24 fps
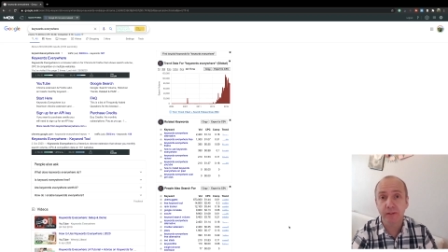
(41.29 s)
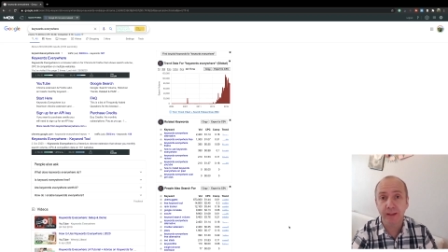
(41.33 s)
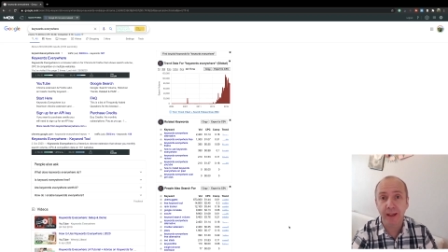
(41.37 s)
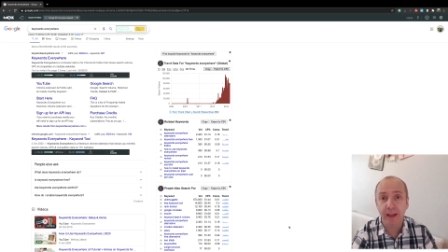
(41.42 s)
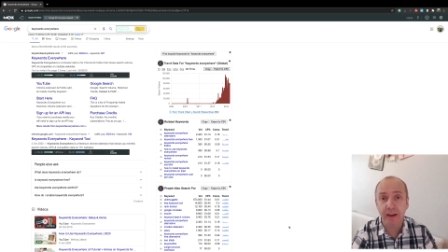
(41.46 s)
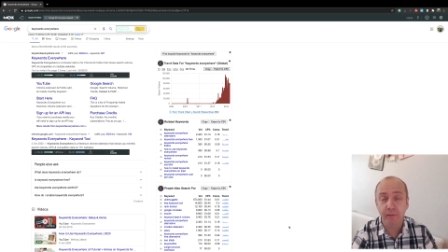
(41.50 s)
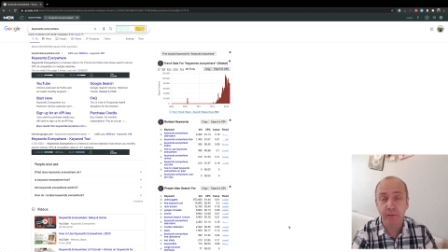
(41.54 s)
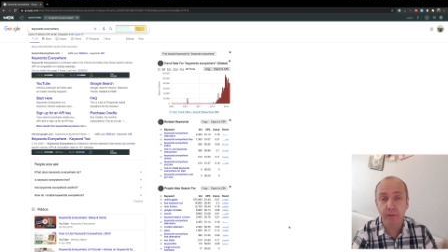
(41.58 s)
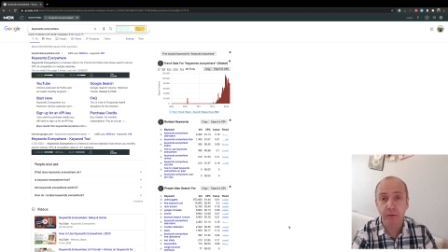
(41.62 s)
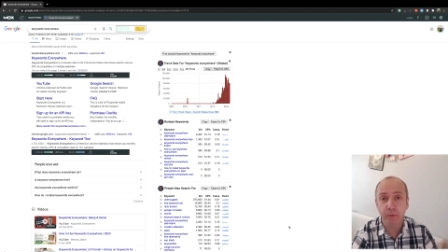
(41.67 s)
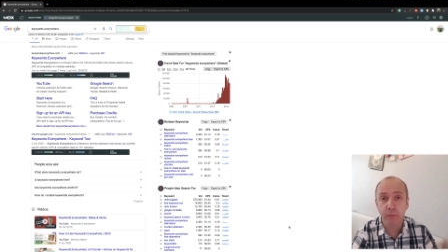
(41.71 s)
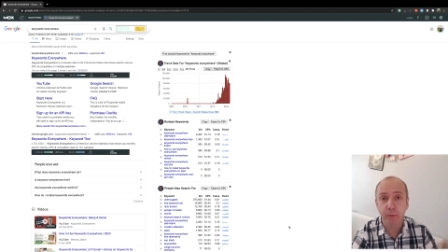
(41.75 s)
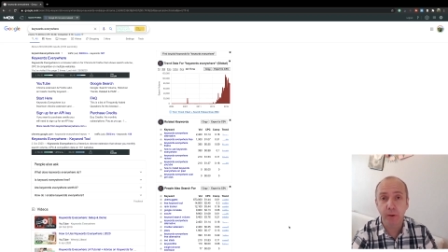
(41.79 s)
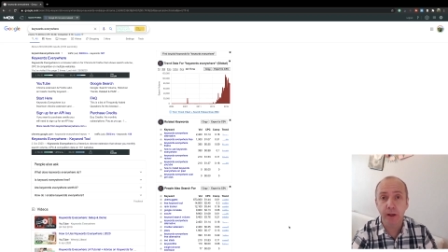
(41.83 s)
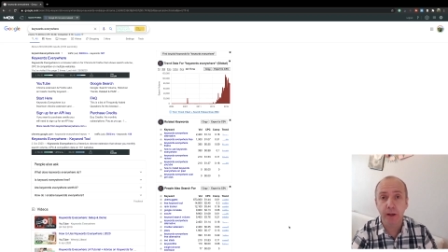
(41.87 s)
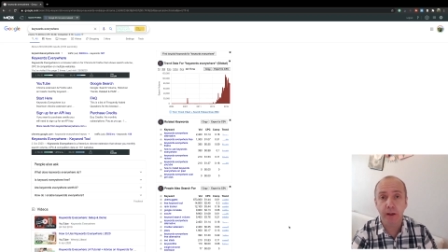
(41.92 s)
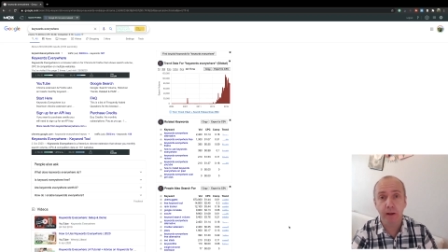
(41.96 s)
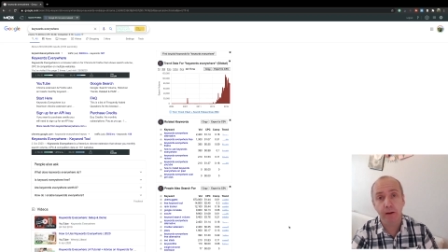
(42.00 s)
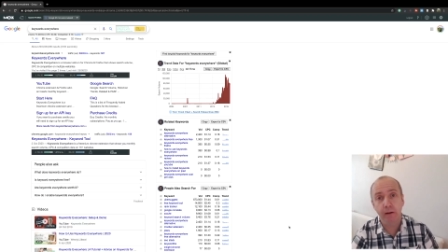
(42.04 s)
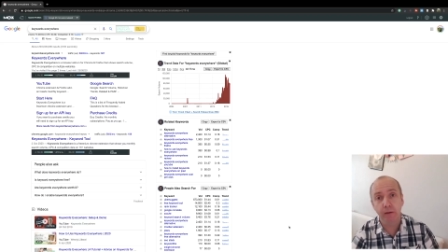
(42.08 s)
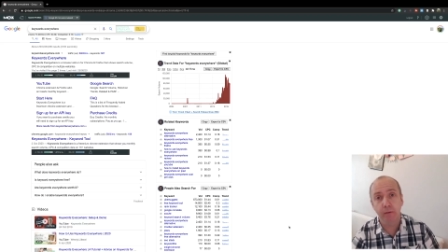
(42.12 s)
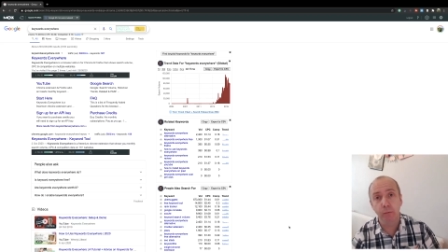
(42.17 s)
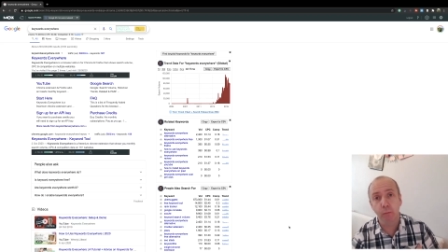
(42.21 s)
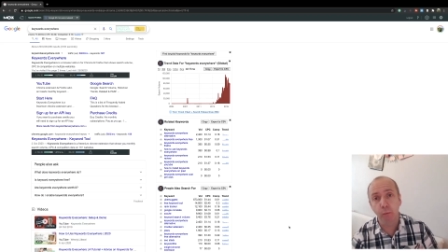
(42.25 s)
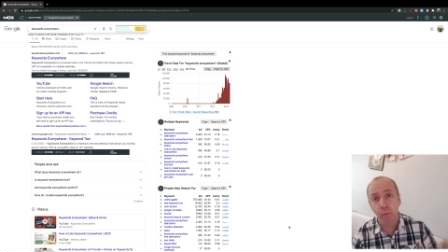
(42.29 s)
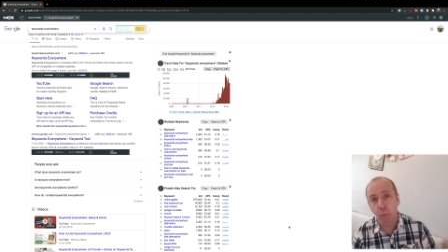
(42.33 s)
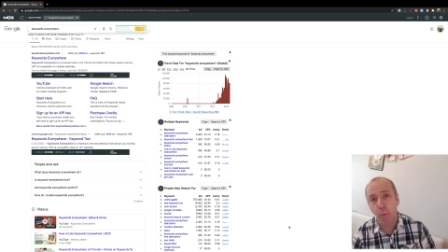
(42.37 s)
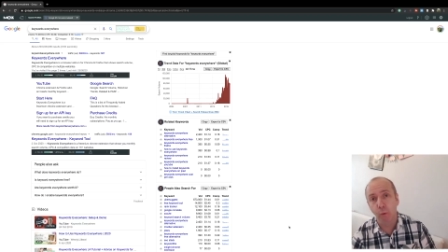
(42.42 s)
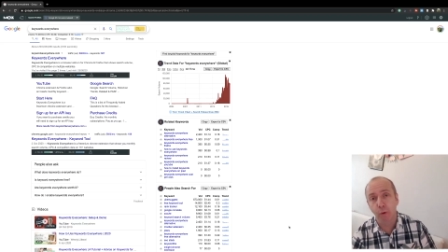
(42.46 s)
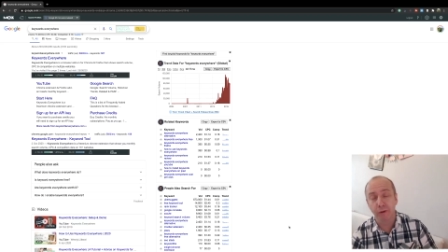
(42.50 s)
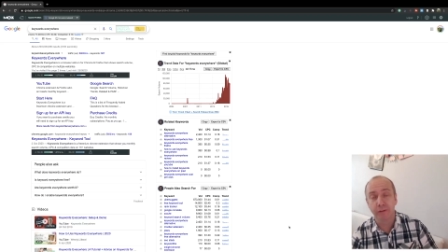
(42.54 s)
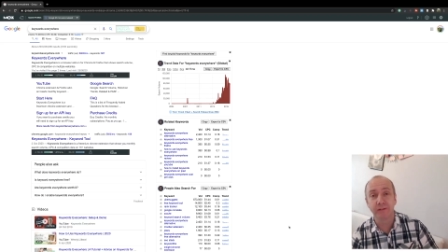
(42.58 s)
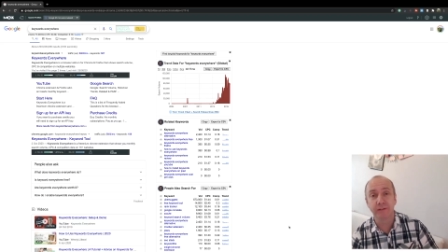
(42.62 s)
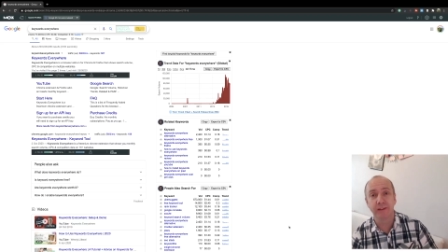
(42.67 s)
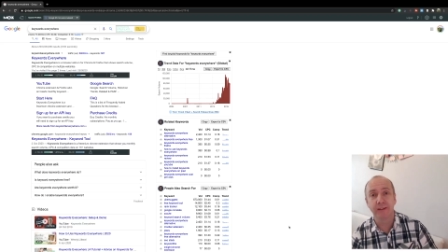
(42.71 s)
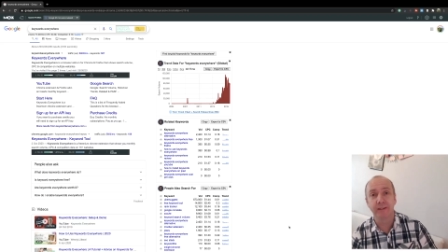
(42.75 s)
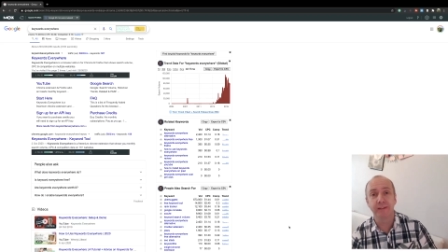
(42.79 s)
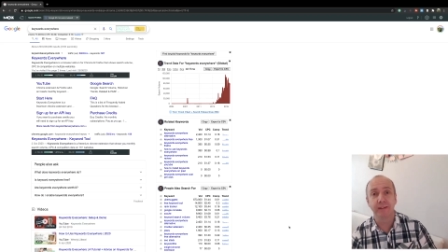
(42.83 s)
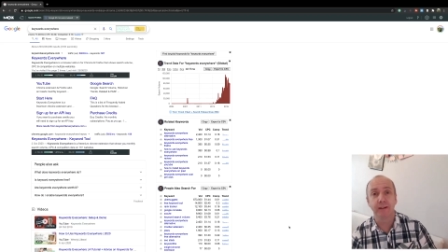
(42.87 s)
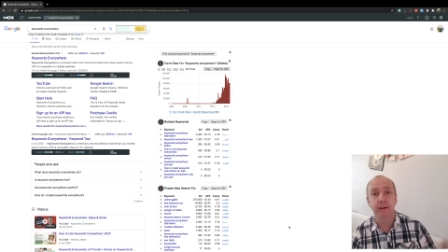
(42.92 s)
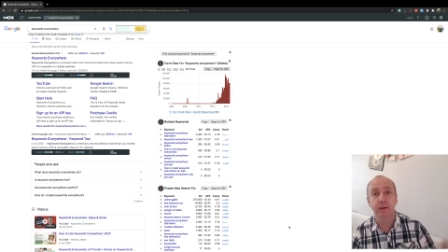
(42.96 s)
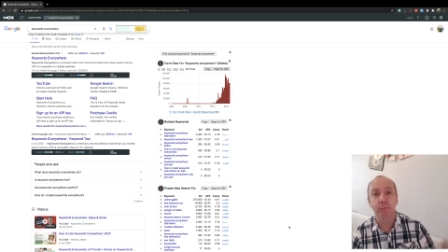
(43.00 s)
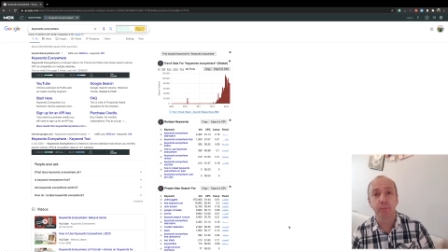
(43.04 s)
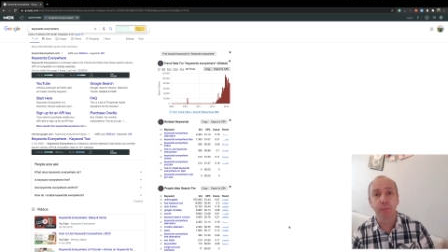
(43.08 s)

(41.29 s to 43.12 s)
Everywhere, what is it?